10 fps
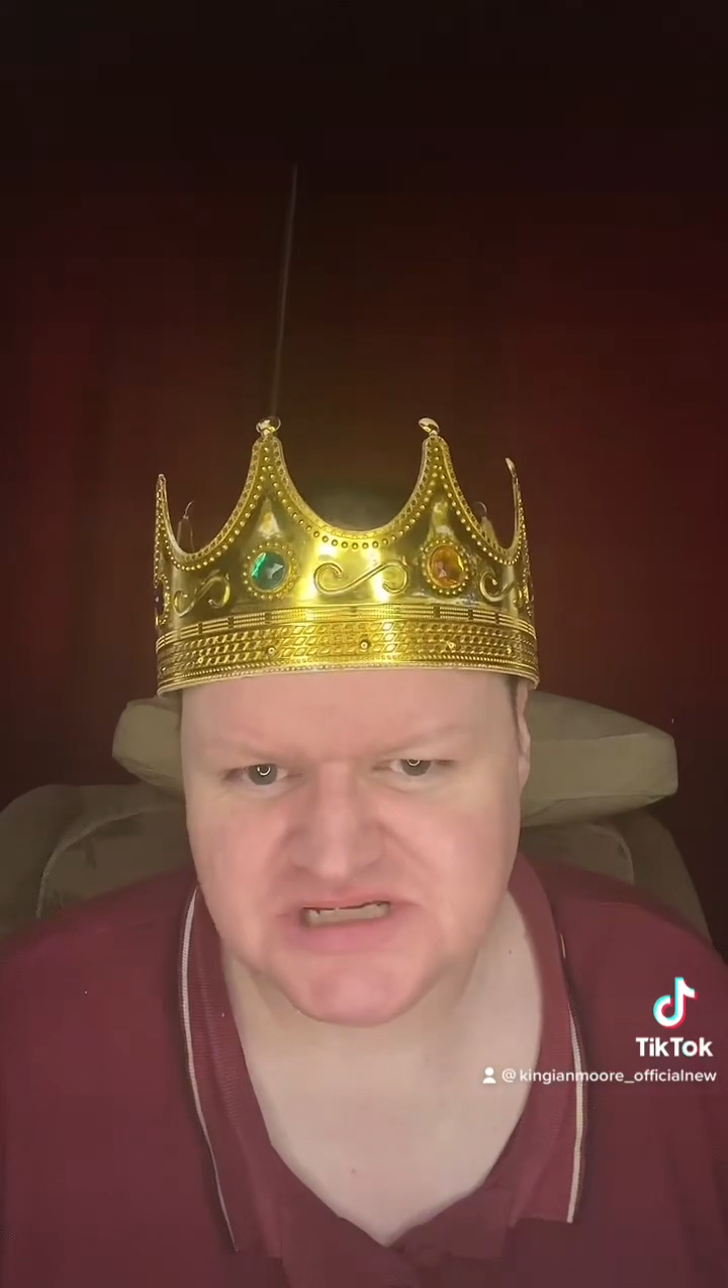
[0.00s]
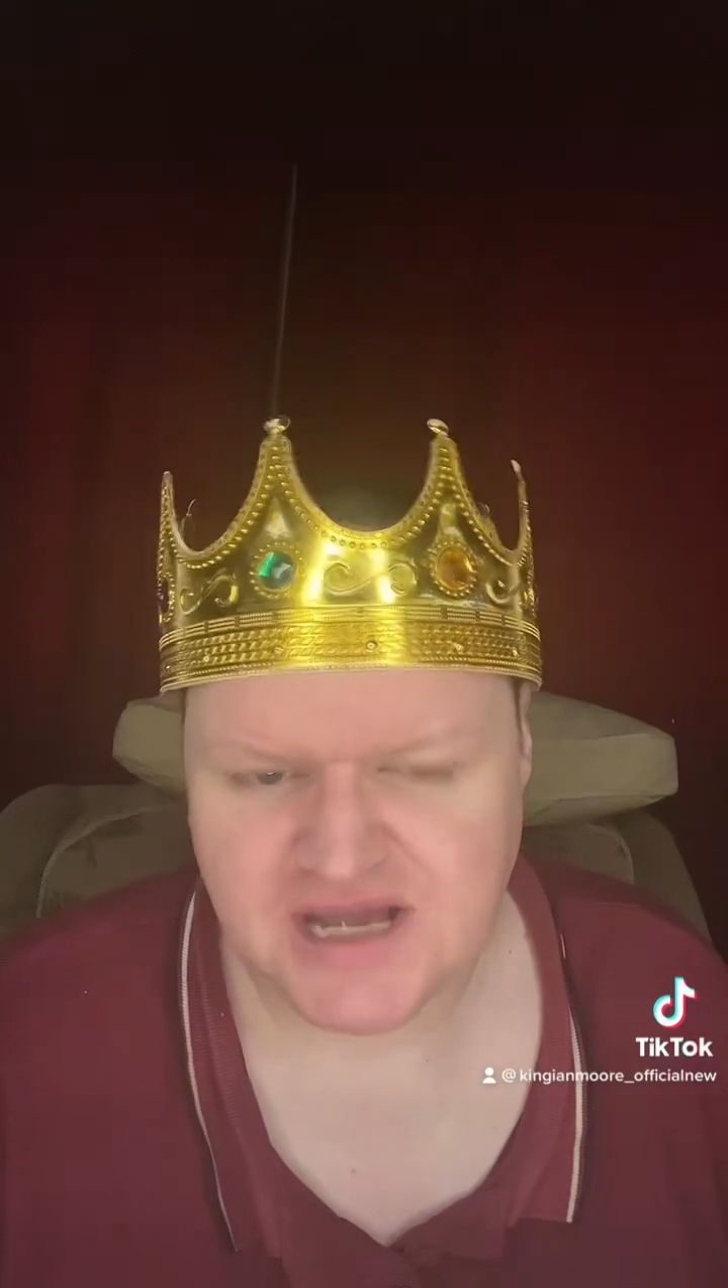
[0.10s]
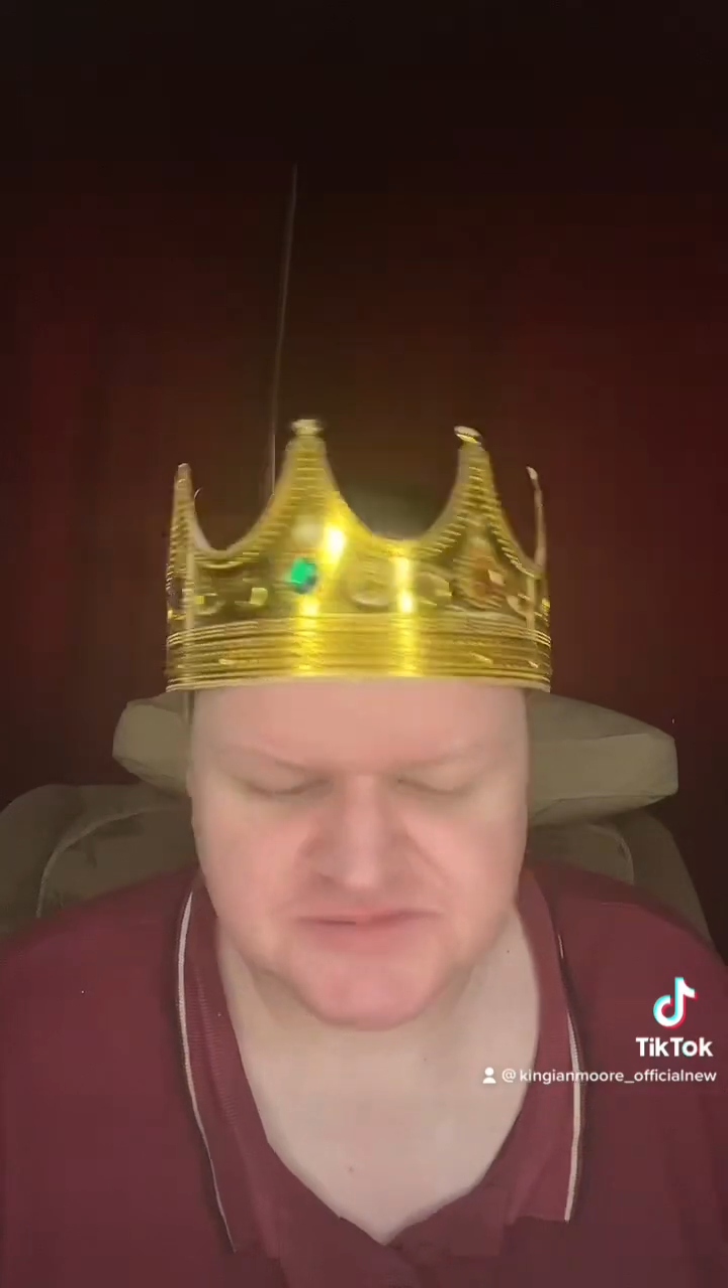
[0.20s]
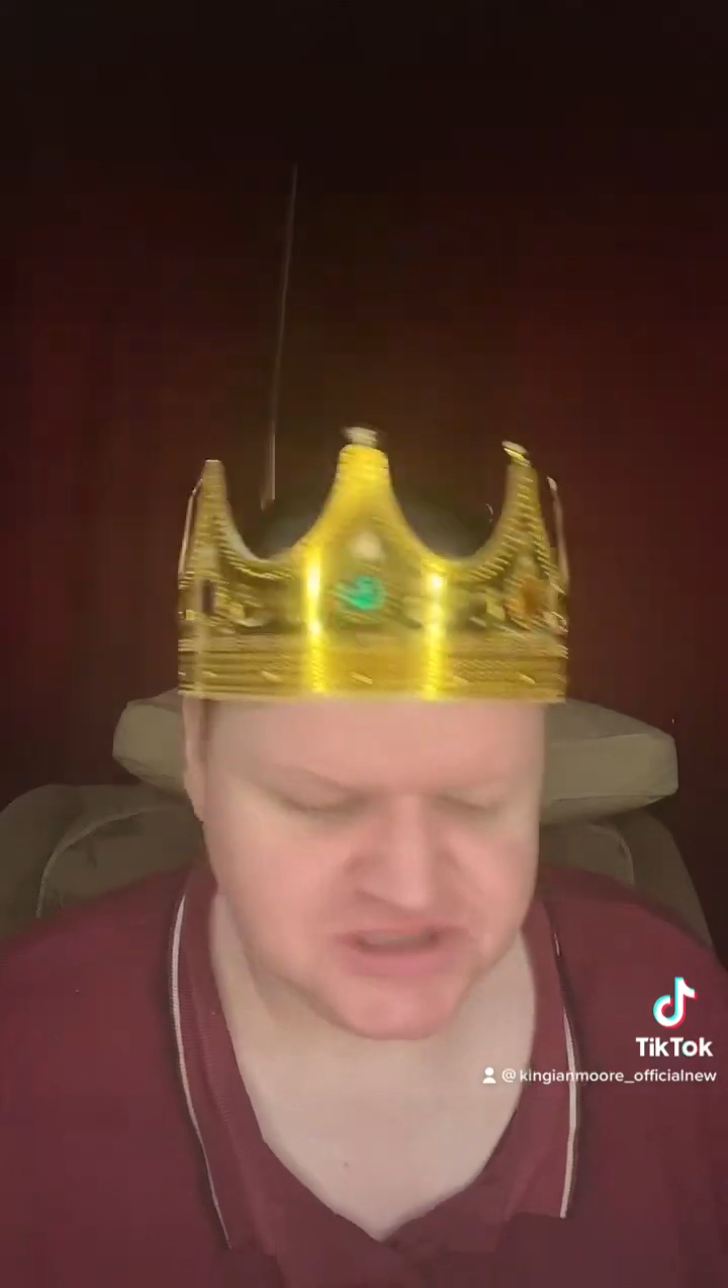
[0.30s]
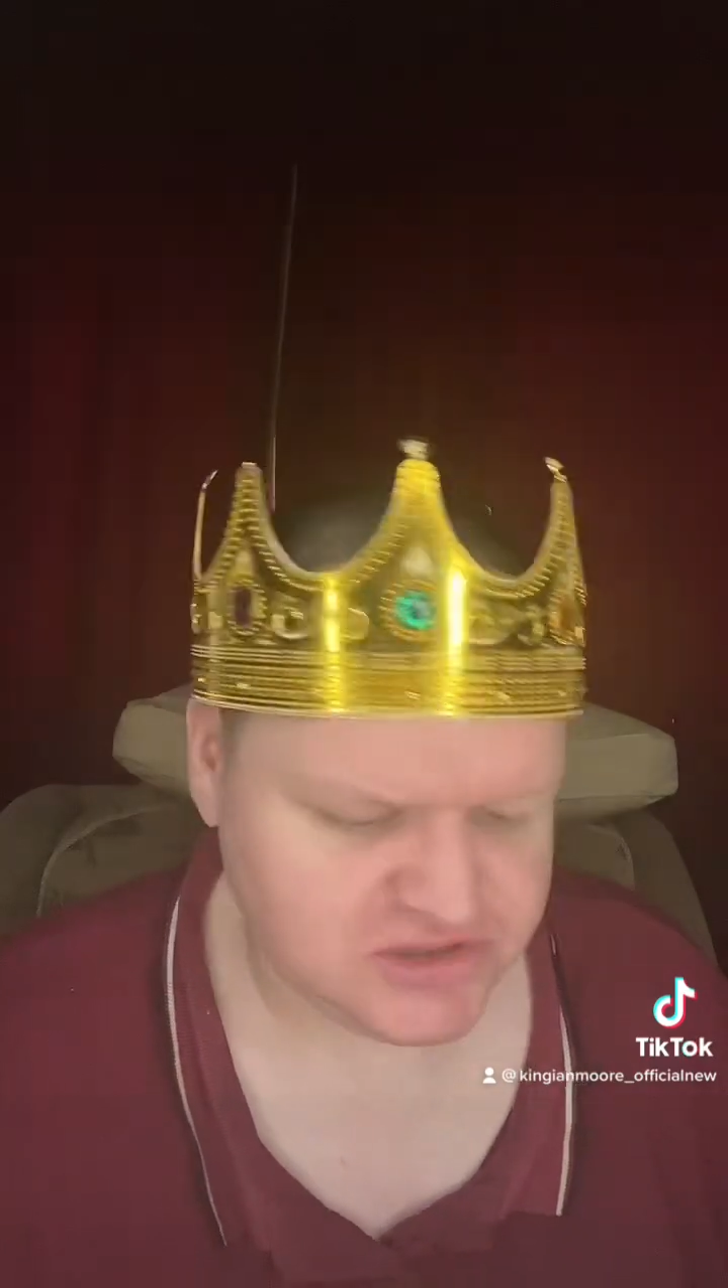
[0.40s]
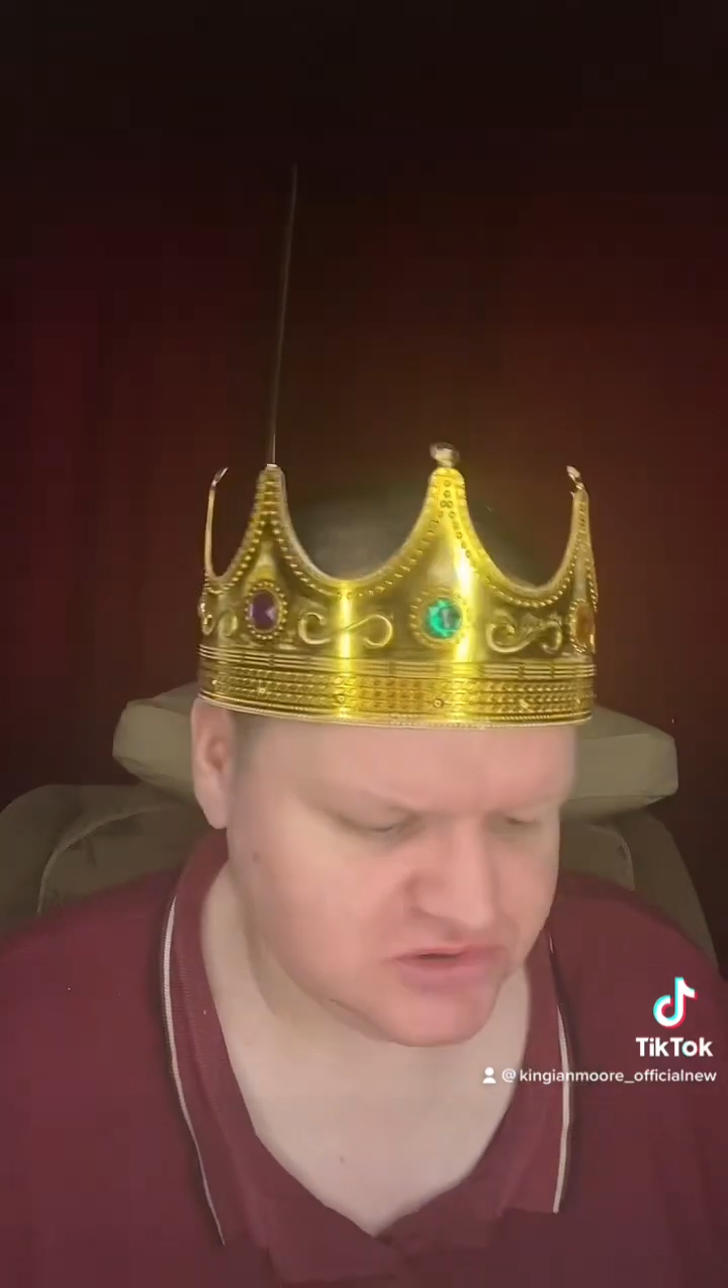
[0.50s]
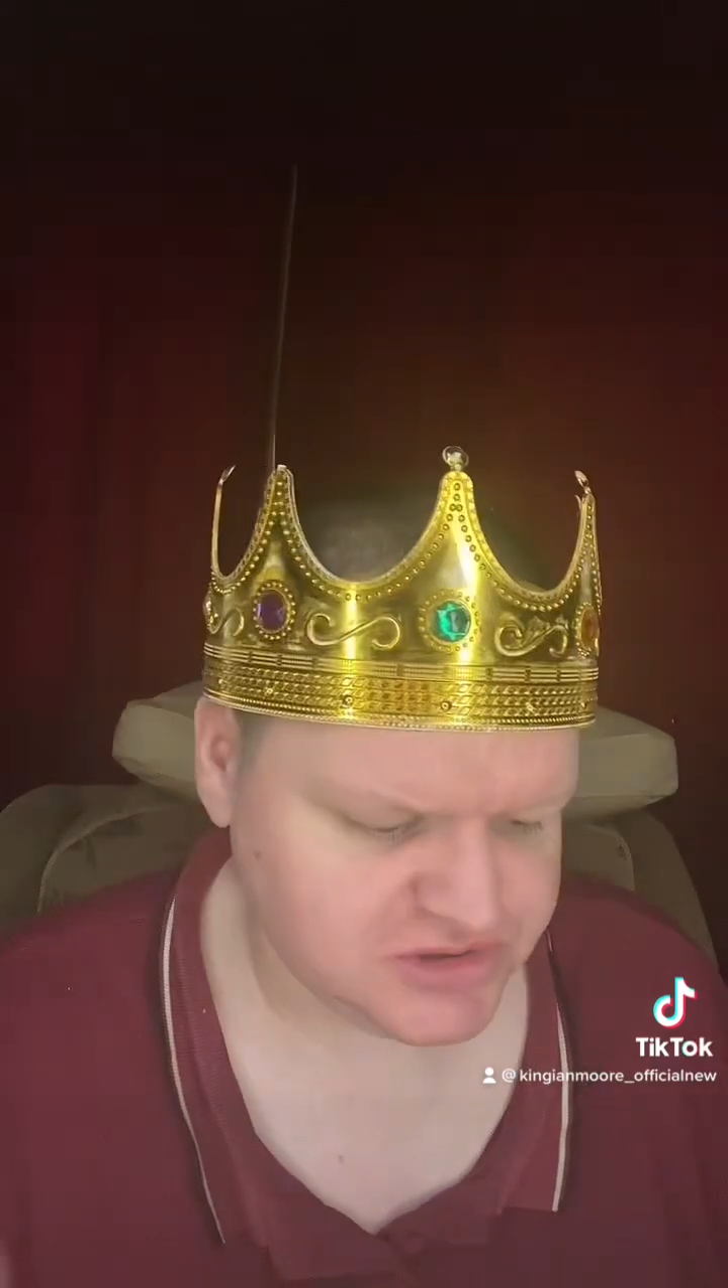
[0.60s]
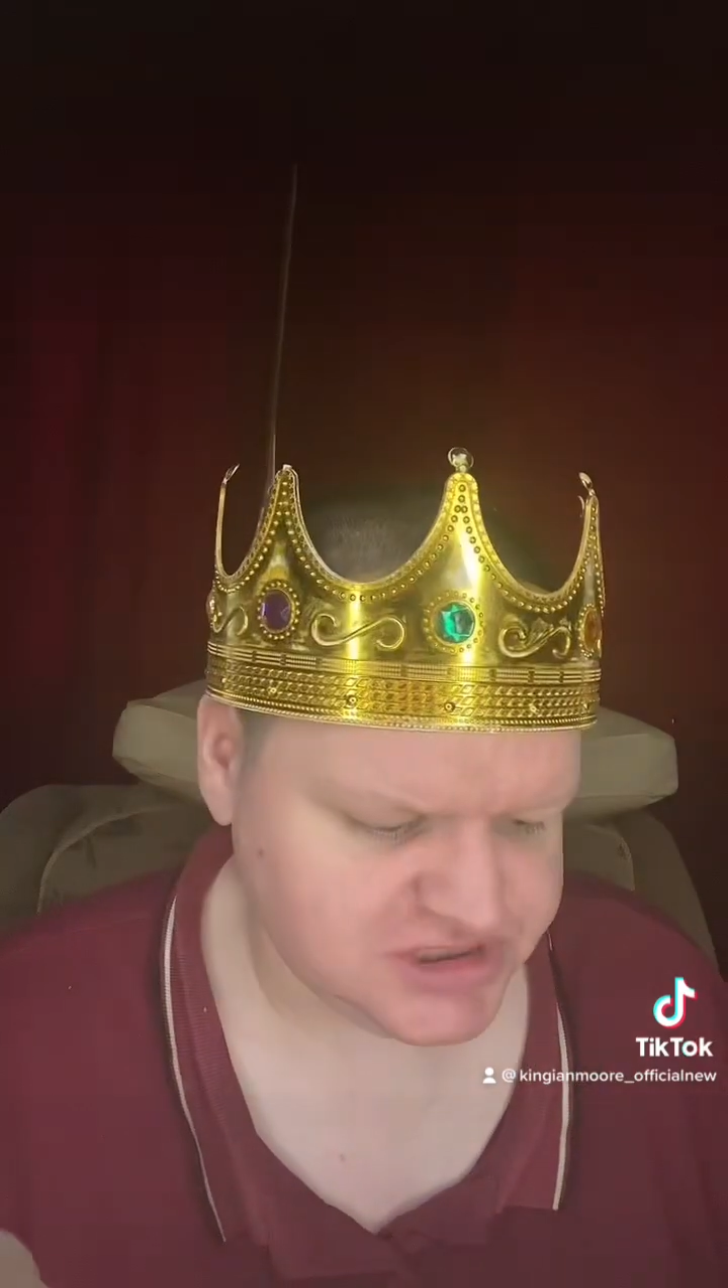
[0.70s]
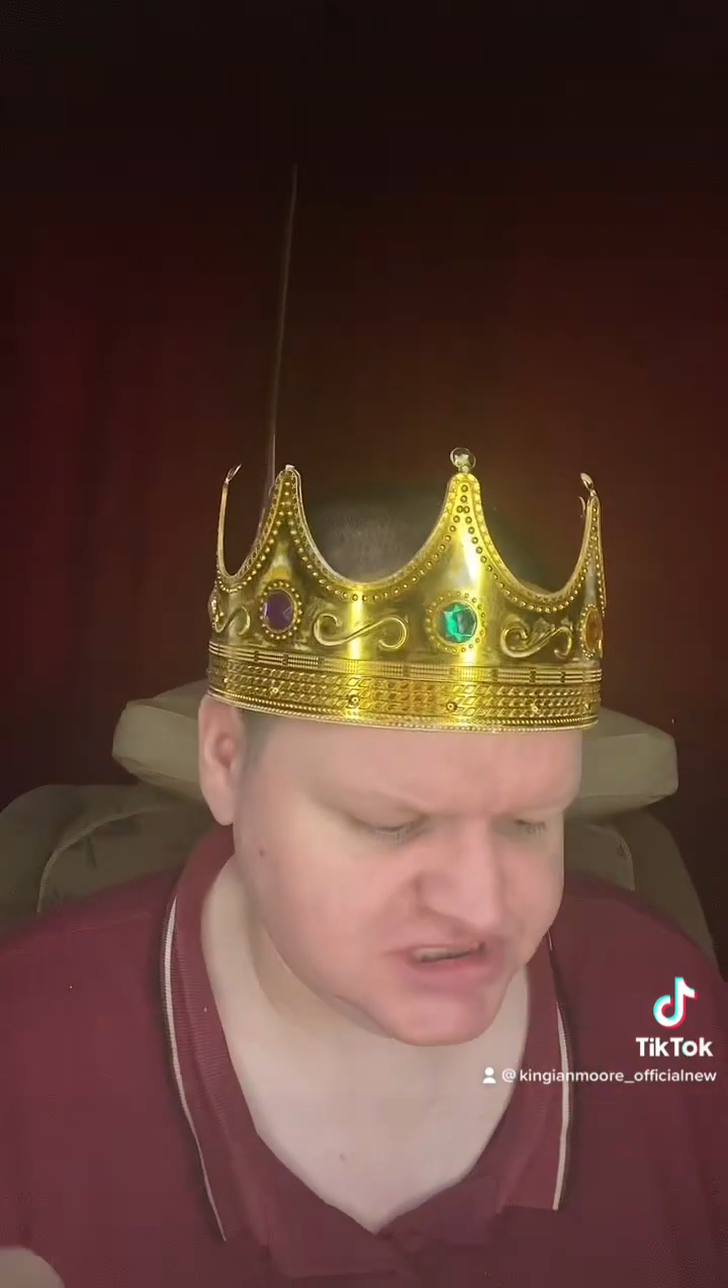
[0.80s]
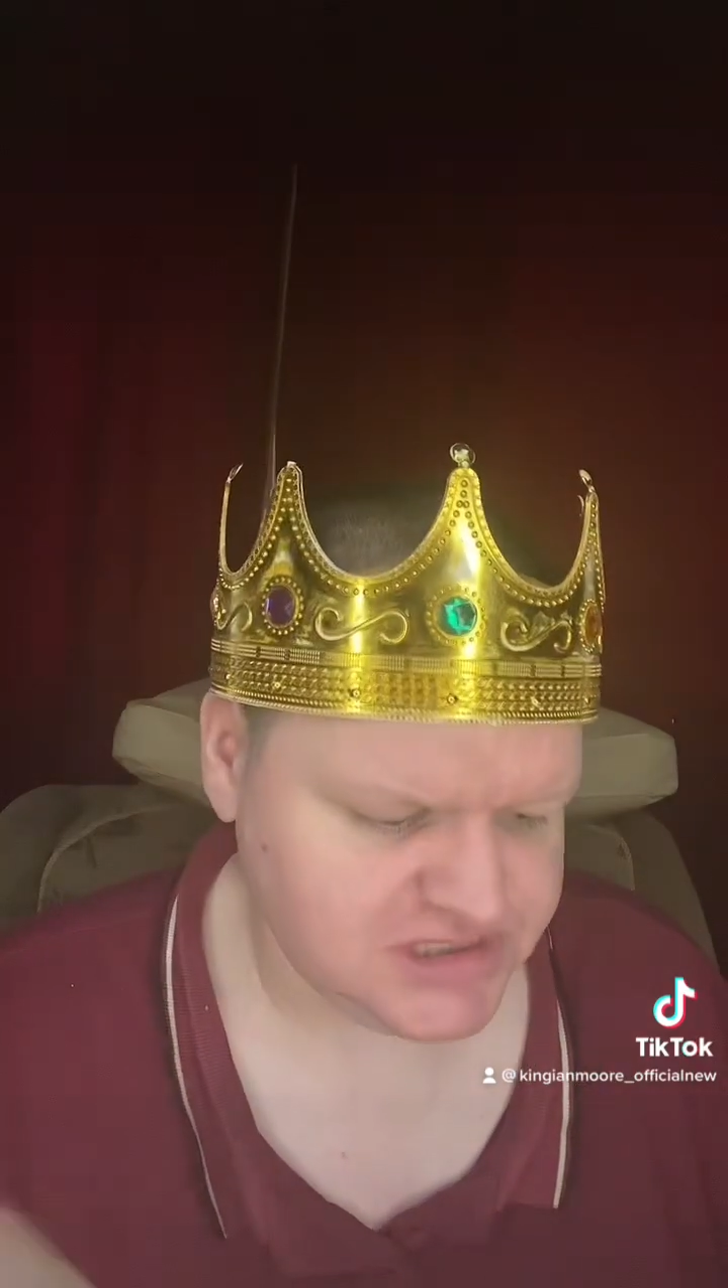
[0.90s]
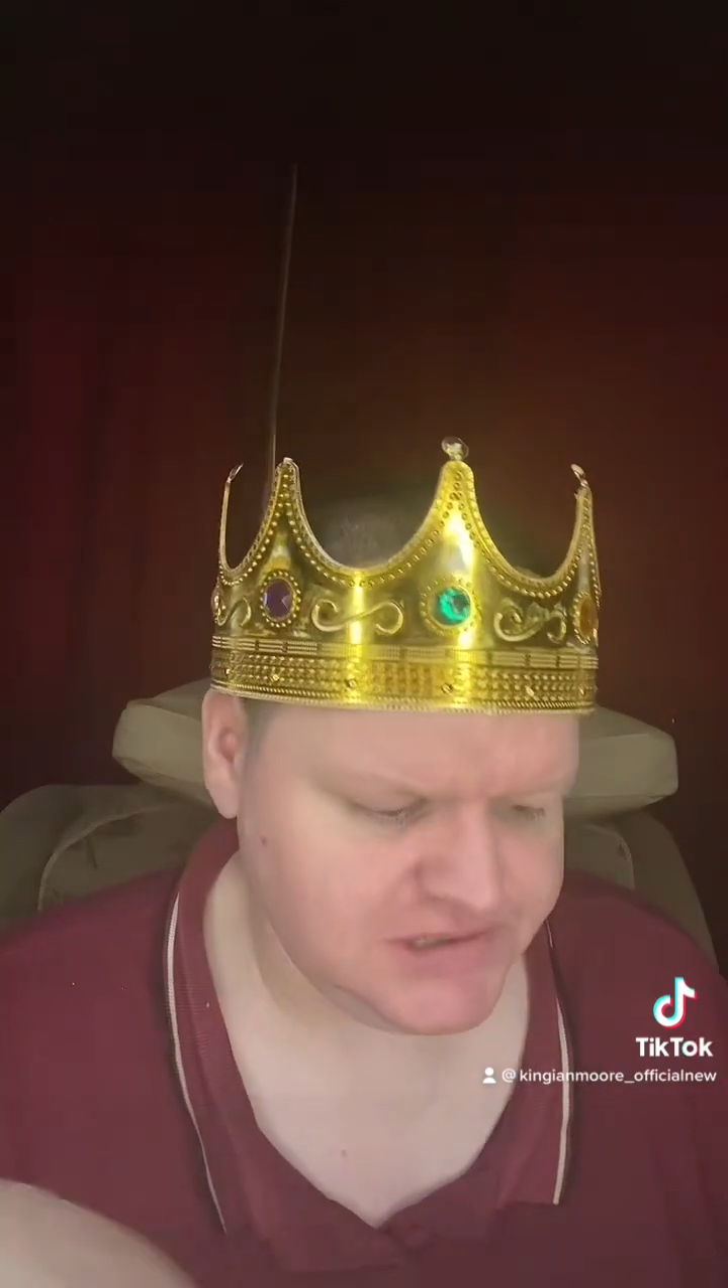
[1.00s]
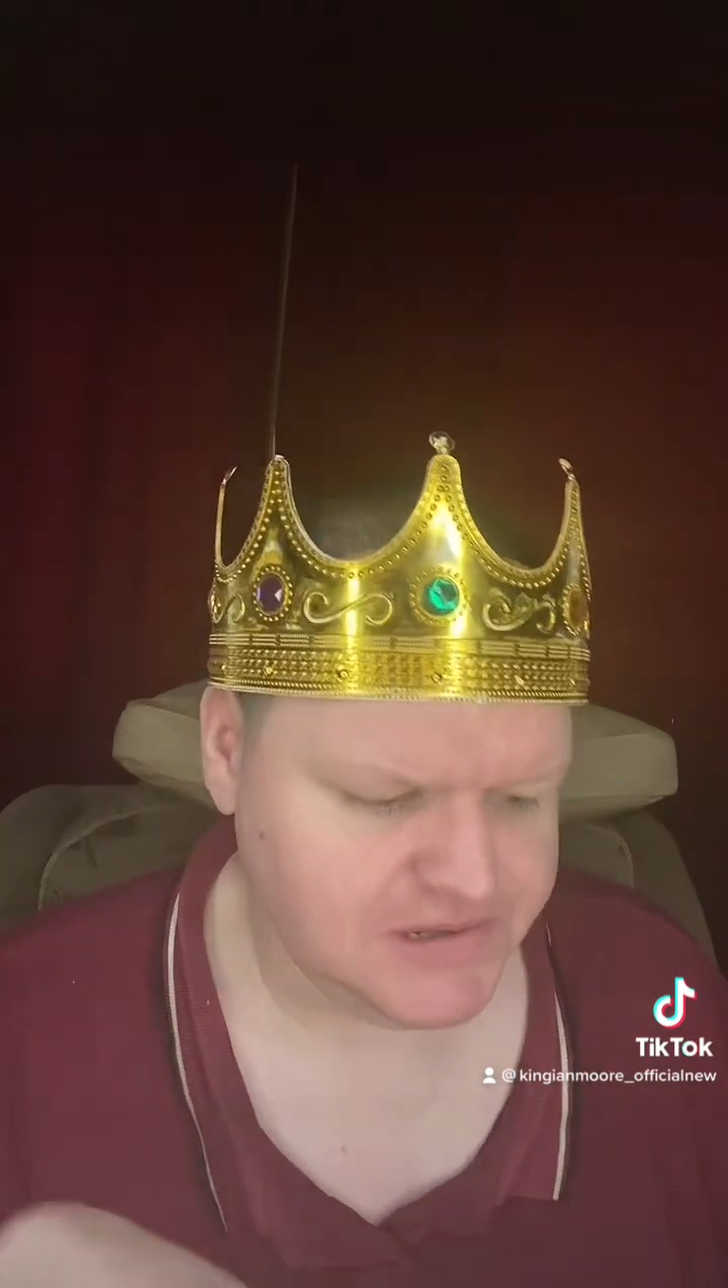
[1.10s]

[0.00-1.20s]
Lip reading: absolutely gorgeous.